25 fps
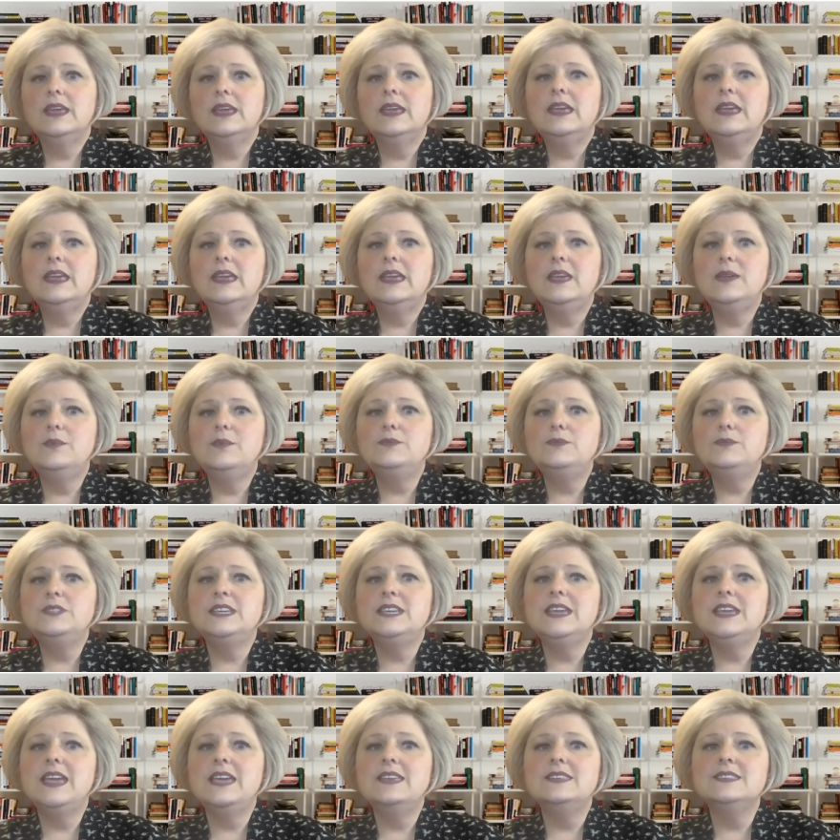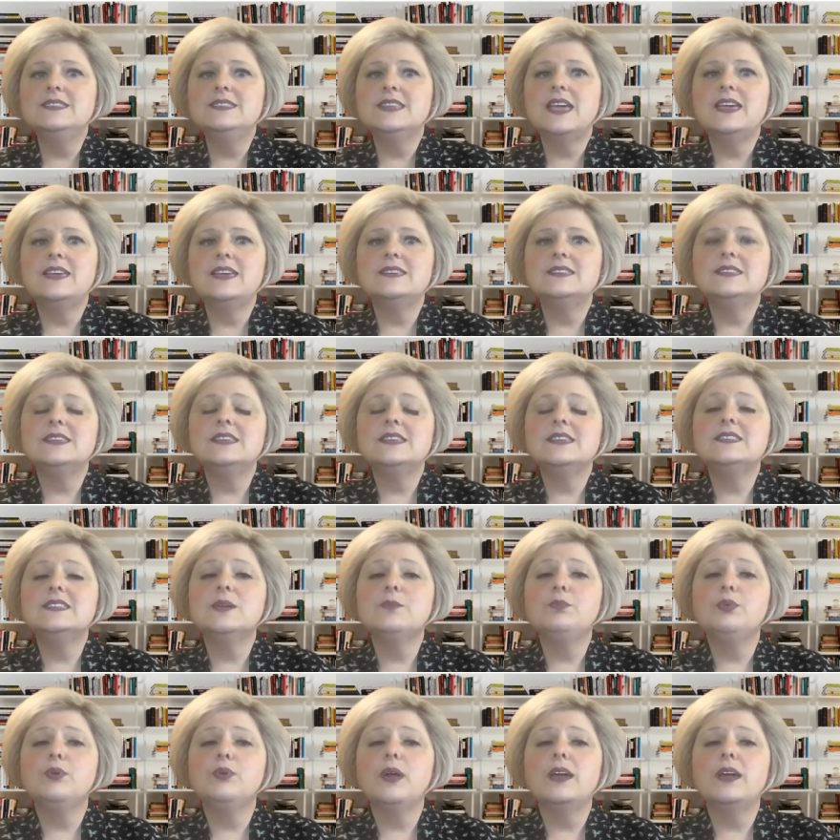MTSS is
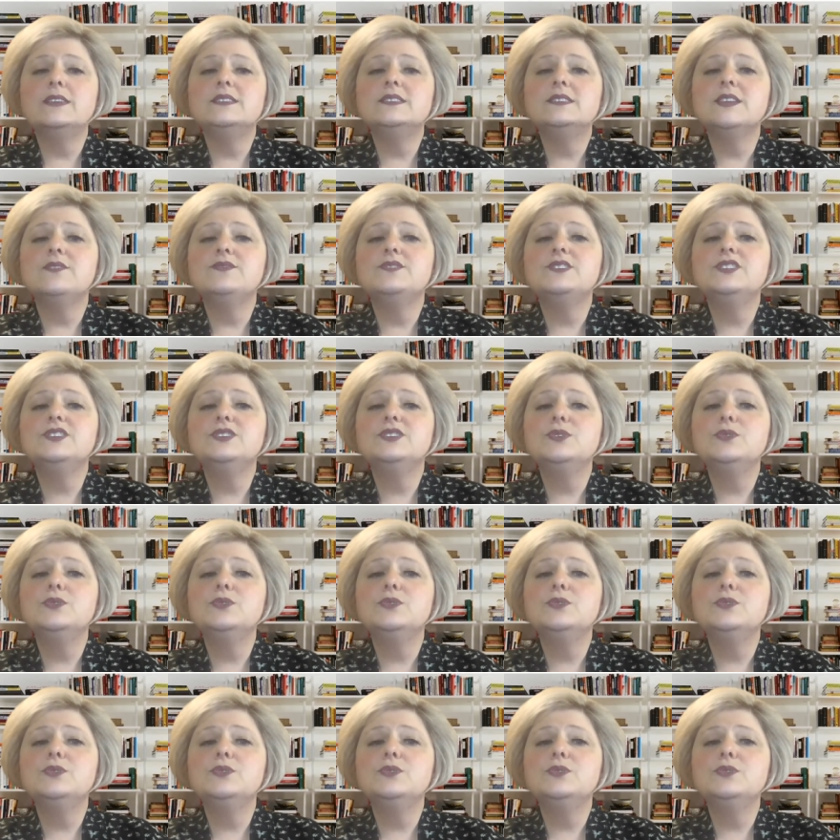comprised of two